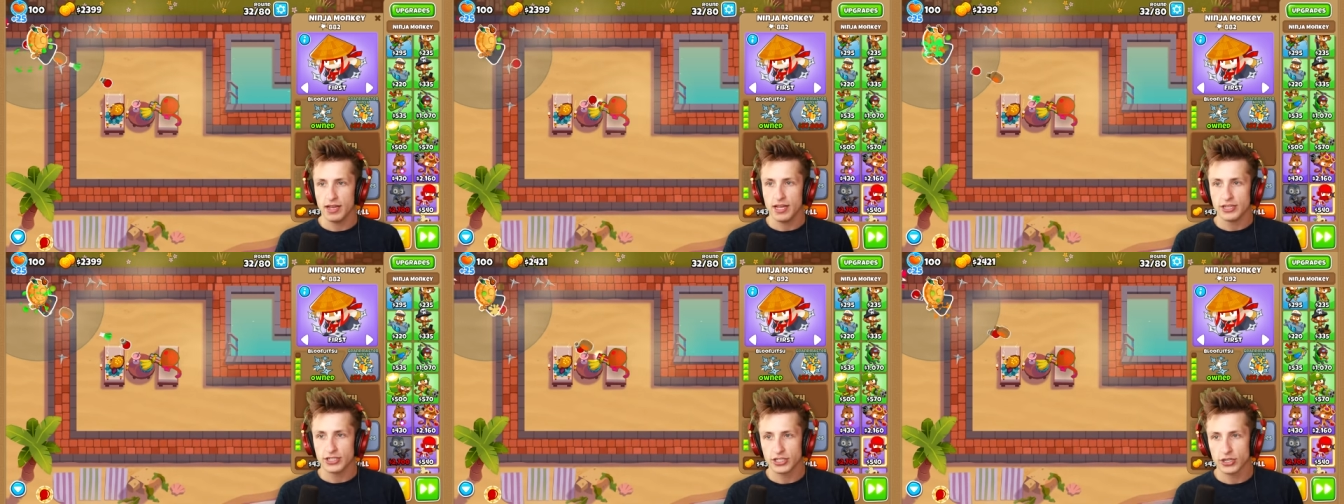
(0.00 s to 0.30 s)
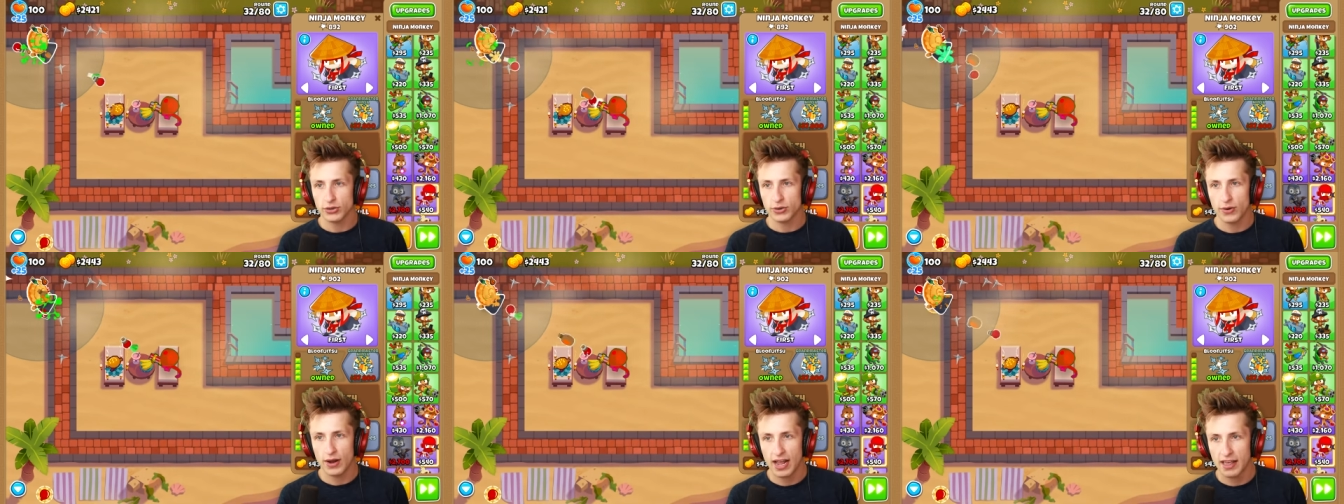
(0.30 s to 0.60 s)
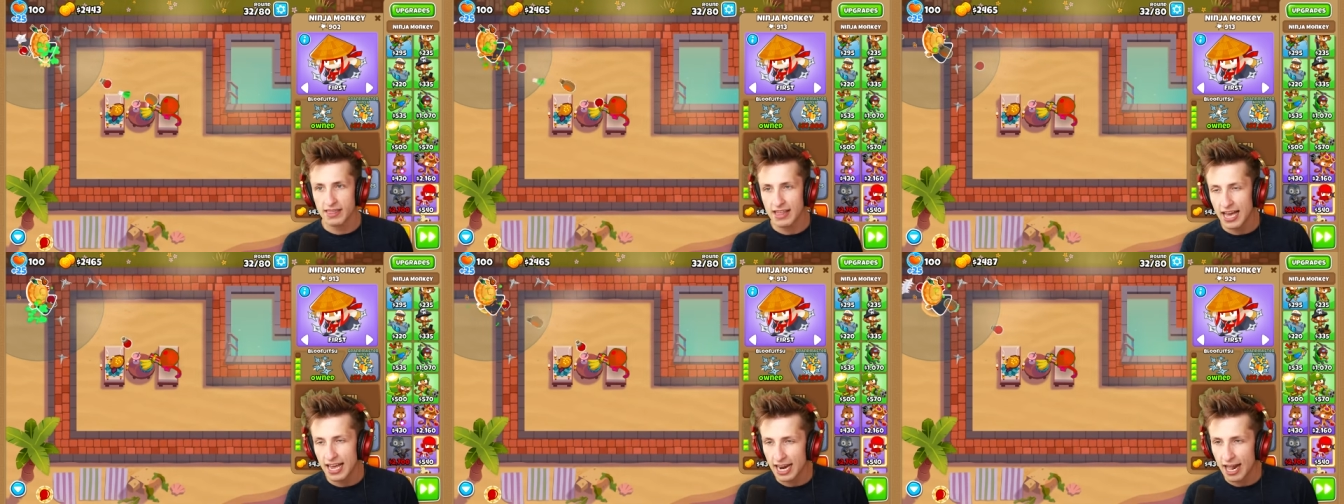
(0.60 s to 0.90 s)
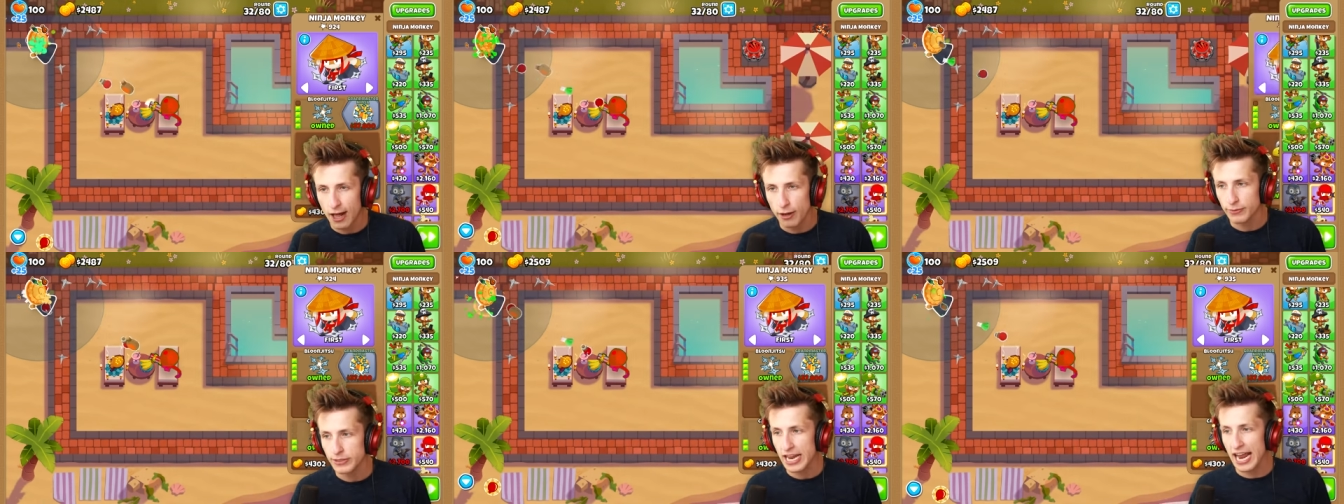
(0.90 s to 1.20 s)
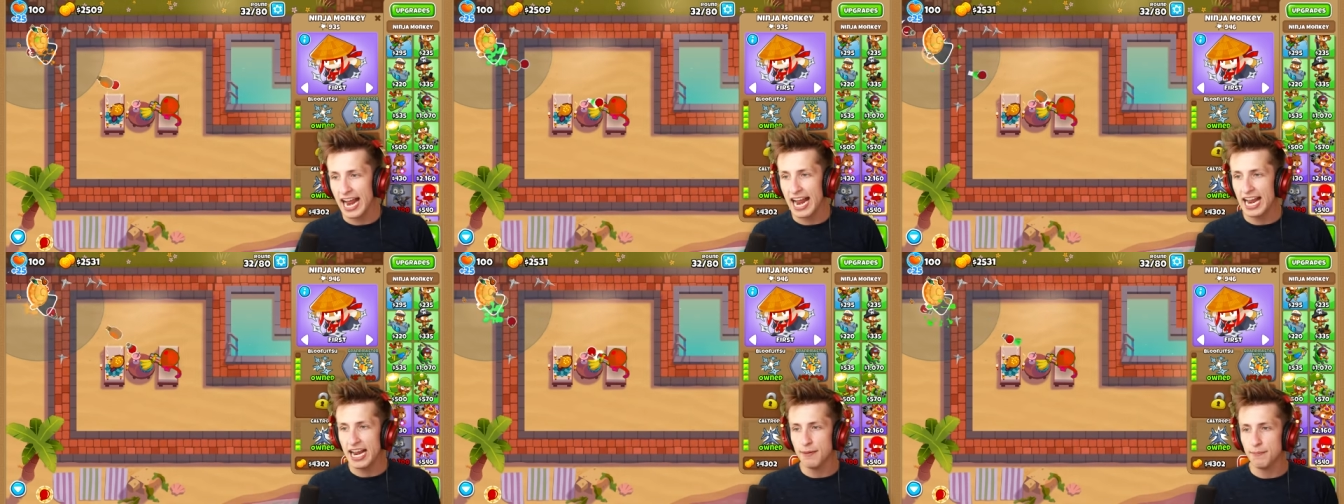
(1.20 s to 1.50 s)
So, and that helps.
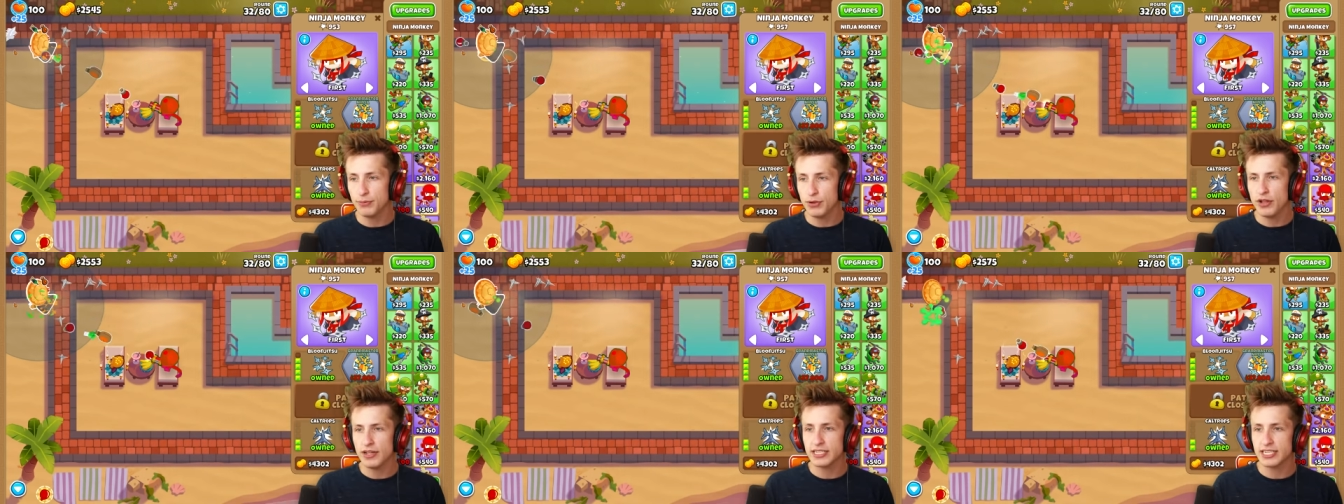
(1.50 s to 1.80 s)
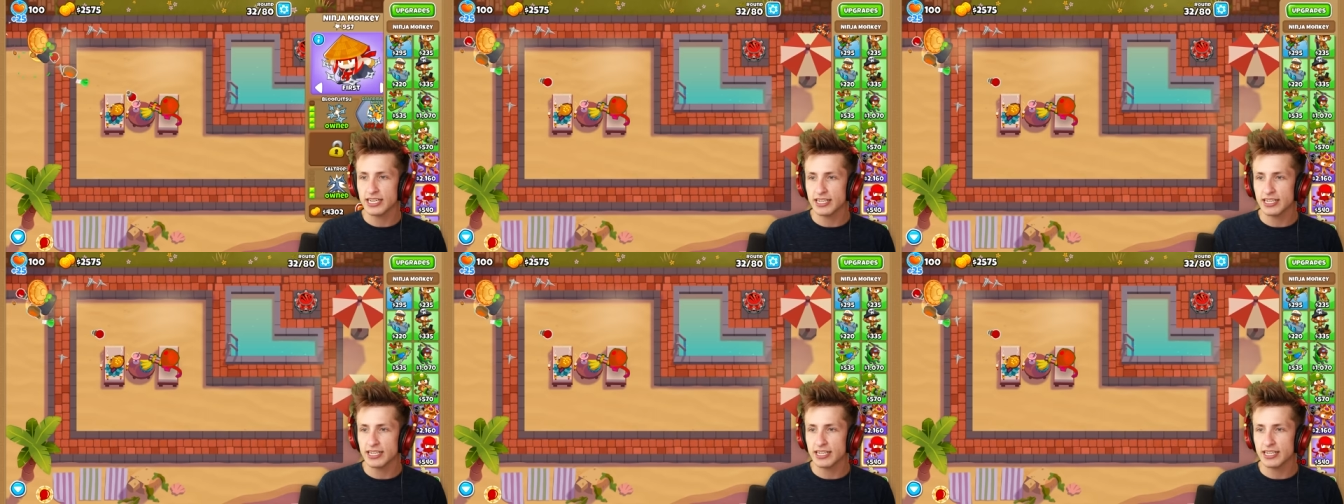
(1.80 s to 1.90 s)
And plus,